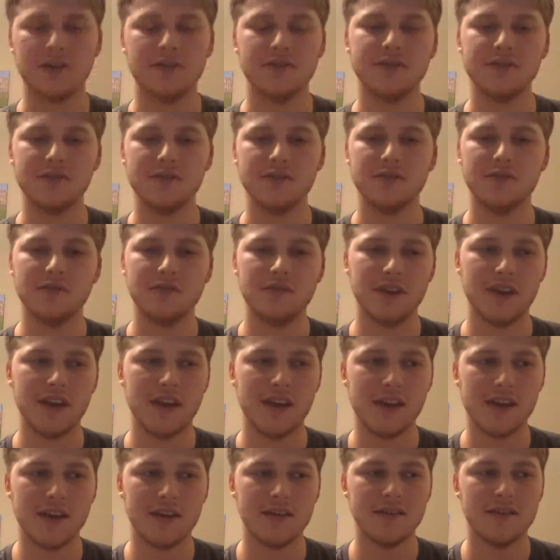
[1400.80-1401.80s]
to you.
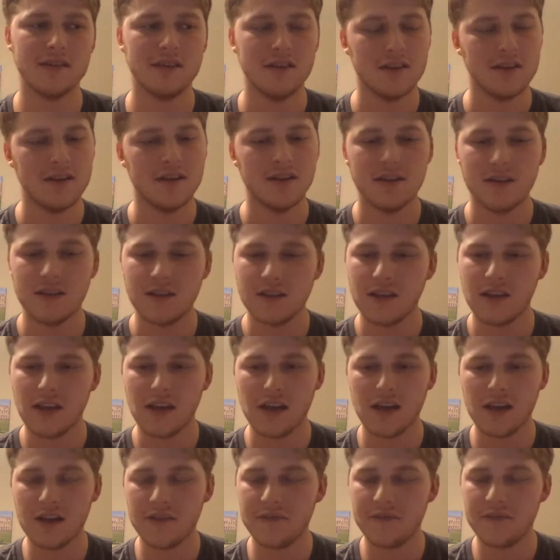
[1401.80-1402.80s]
And
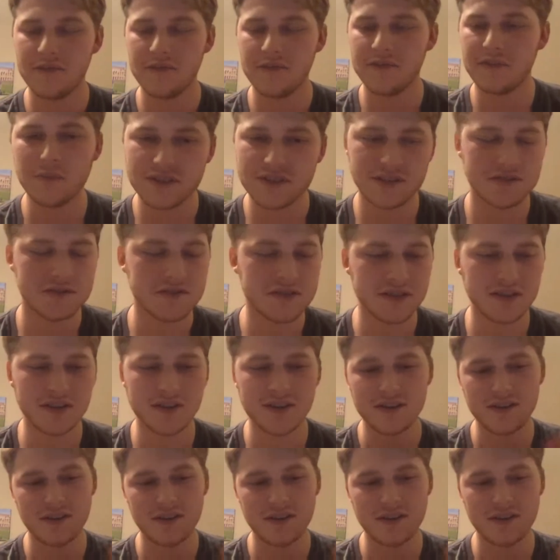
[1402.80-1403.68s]
if anybody's interested,